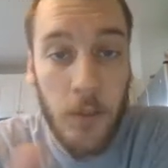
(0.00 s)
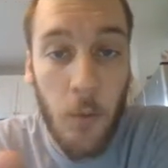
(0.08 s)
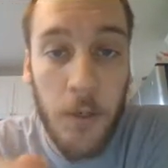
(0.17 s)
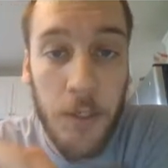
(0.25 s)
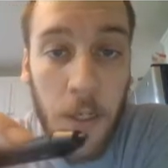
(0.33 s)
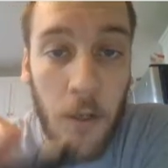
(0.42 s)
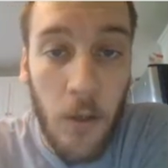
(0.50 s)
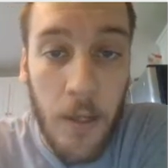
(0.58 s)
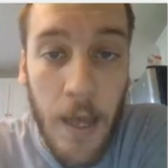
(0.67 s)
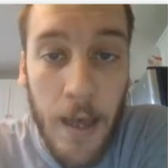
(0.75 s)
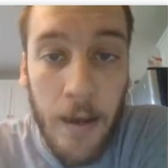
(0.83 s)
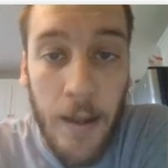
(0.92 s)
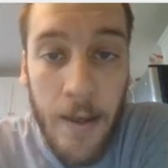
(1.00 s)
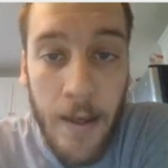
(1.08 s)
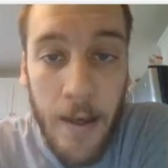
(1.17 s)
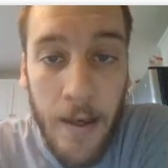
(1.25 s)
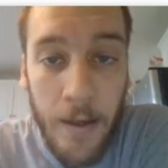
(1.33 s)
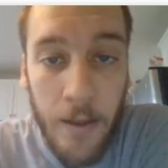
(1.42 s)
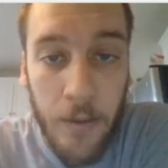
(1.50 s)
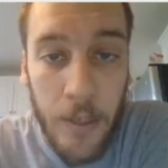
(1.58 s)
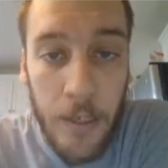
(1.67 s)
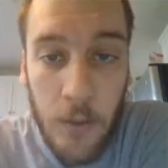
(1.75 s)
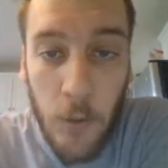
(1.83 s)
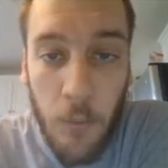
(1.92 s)
So we're just going to look at
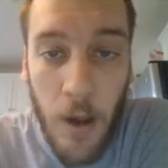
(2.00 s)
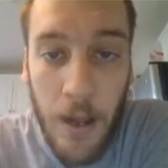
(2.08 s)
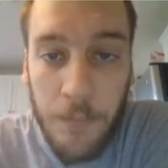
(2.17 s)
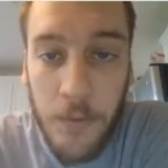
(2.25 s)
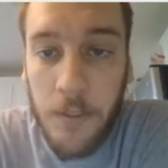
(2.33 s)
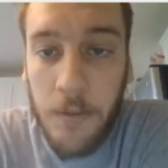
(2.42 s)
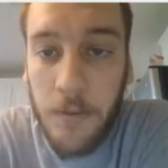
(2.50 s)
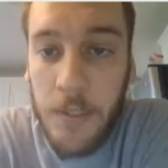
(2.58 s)
these two problems.